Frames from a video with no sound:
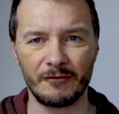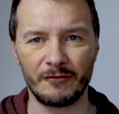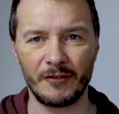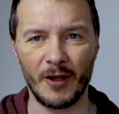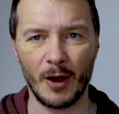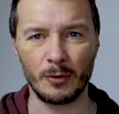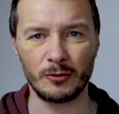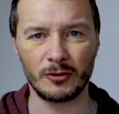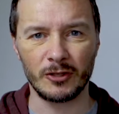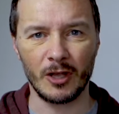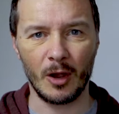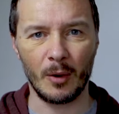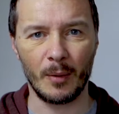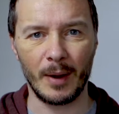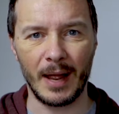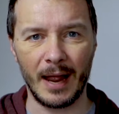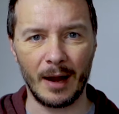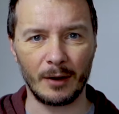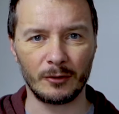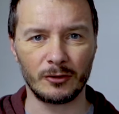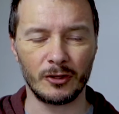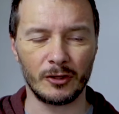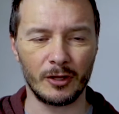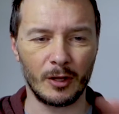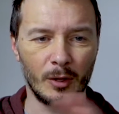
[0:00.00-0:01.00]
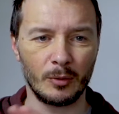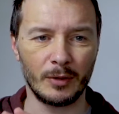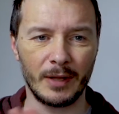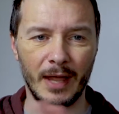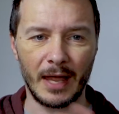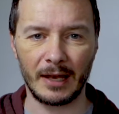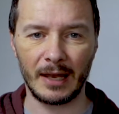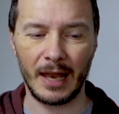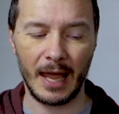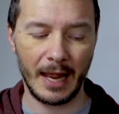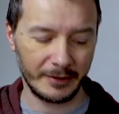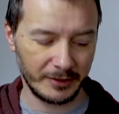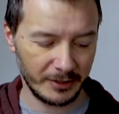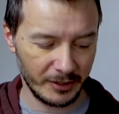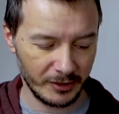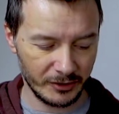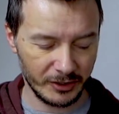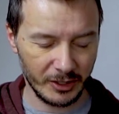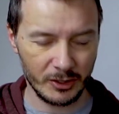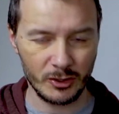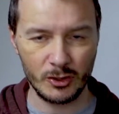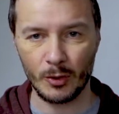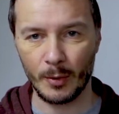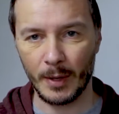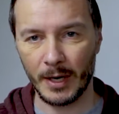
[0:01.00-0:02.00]
photo out of that lighting
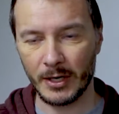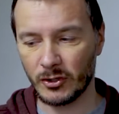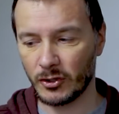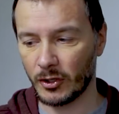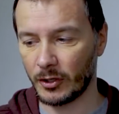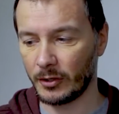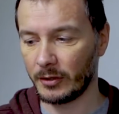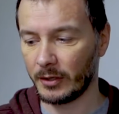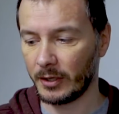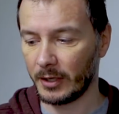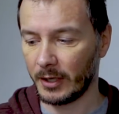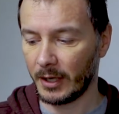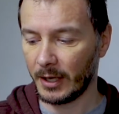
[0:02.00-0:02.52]
situation.